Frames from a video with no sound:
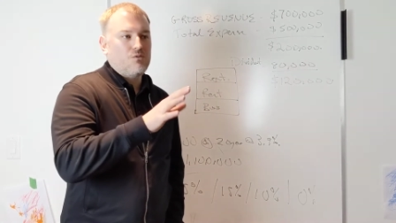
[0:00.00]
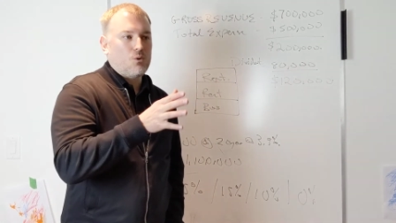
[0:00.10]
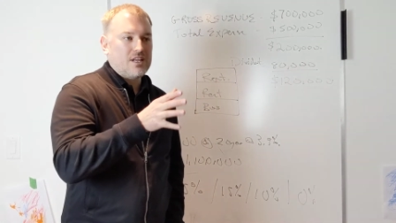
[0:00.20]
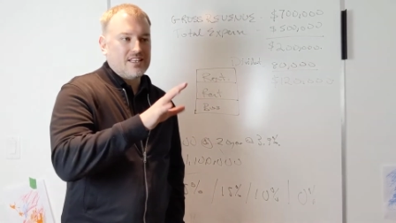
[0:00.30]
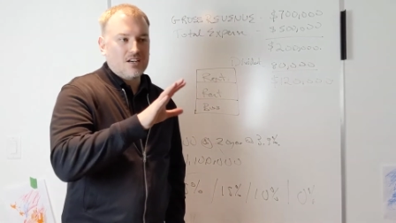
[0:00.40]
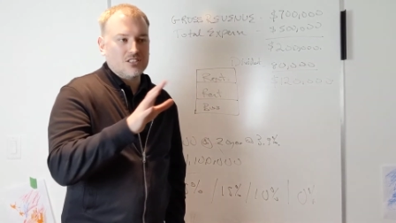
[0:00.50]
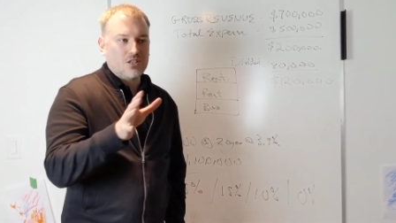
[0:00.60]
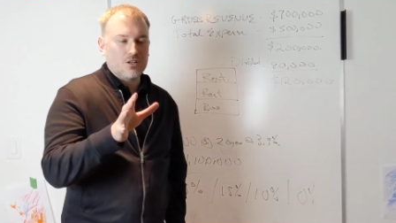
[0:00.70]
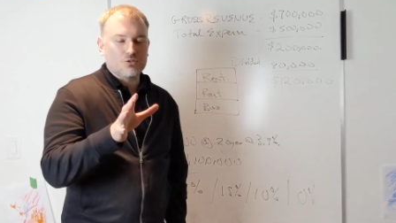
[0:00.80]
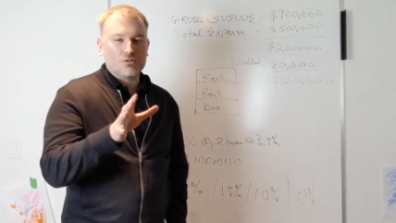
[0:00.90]
forty thousand
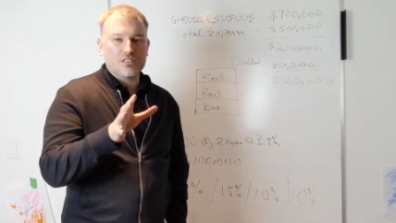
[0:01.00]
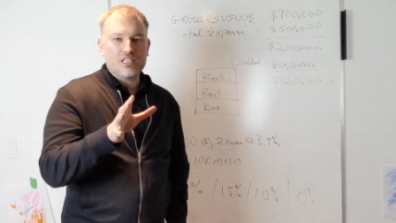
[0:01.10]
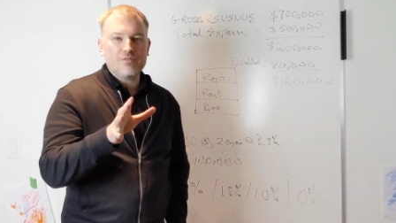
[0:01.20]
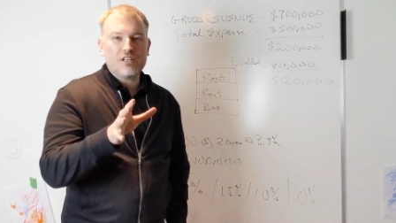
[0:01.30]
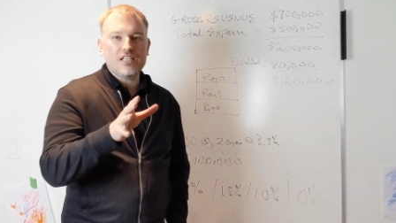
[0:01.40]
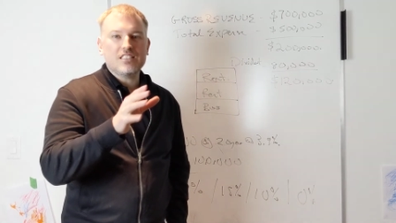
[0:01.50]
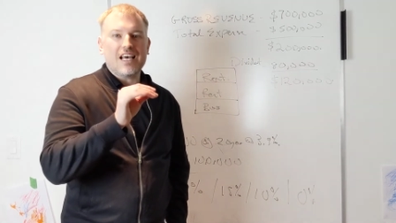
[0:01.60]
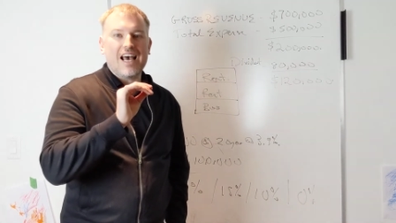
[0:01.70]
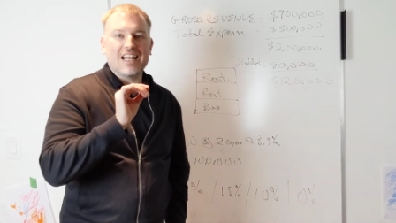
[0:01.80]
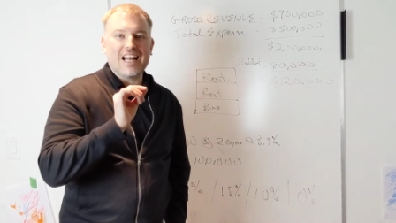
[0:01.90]
dollars worth of dividends,
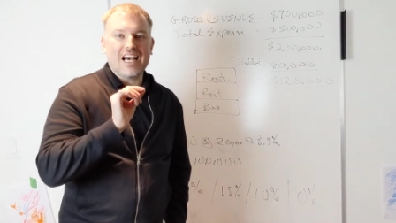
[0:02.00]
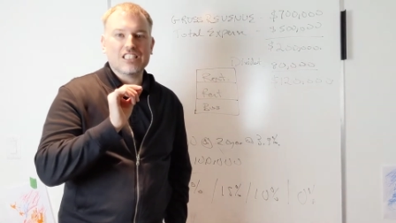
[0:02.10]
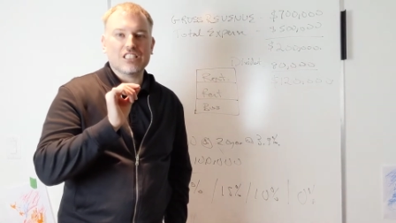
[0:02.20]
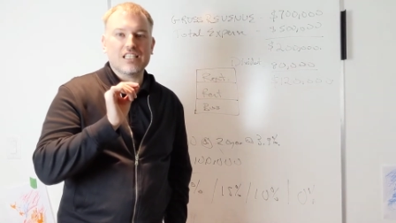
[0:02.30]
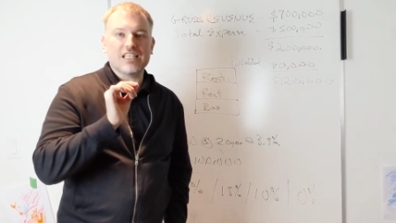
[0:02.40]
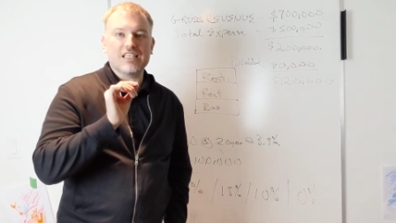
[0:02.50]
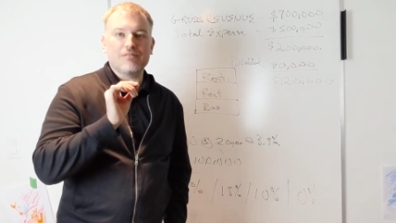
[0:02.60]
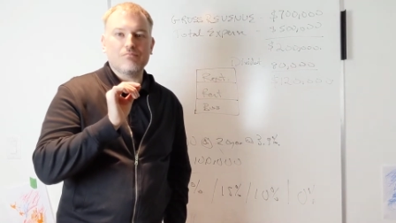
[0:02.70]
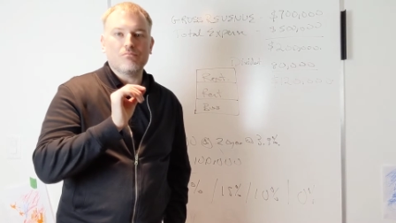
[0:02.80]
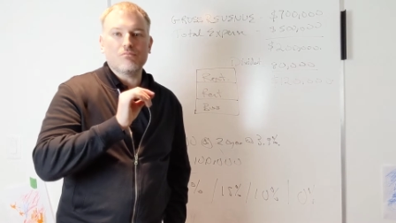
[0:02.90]
and it
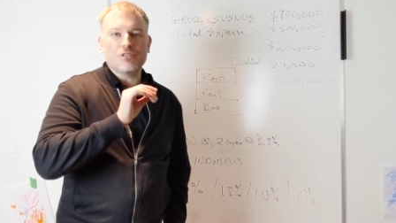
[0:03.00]
actually,